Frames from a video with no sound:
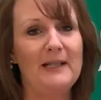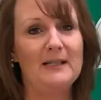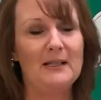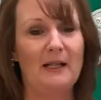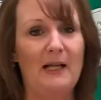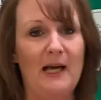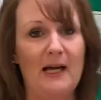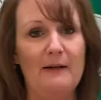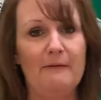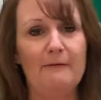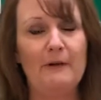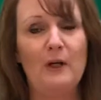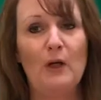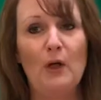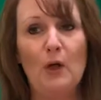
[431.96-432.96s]
life.
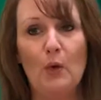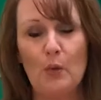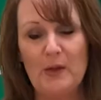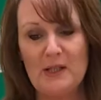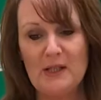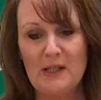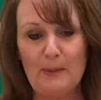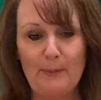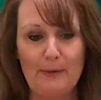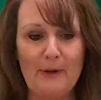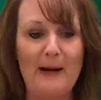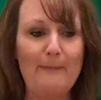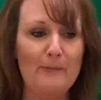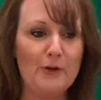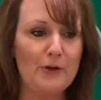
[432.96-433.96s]
We see
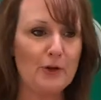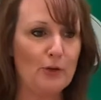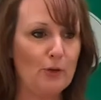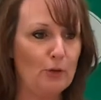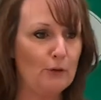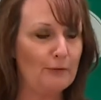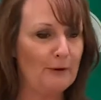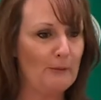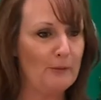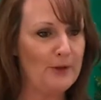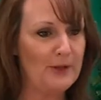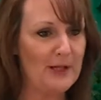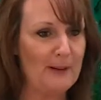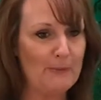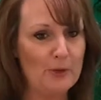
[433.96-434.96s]
primary school from
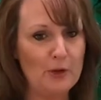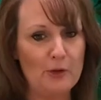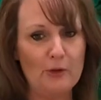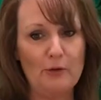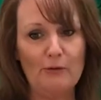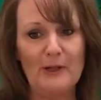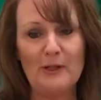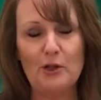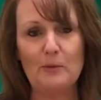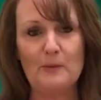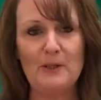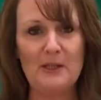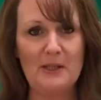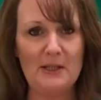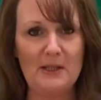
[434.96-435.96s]
reception right up
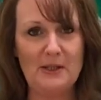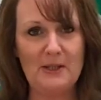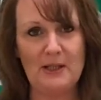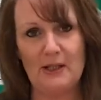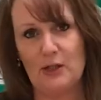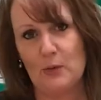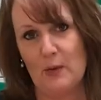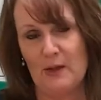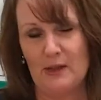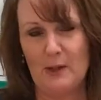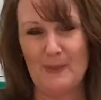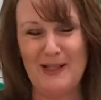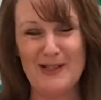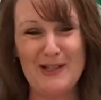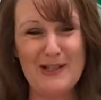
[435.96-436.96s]
to year 6, where they
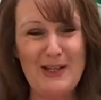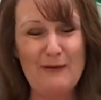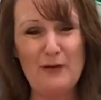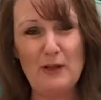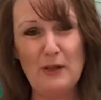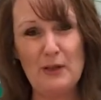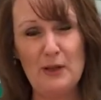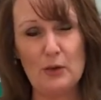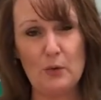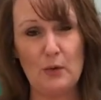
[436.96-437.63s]
spend 7 years with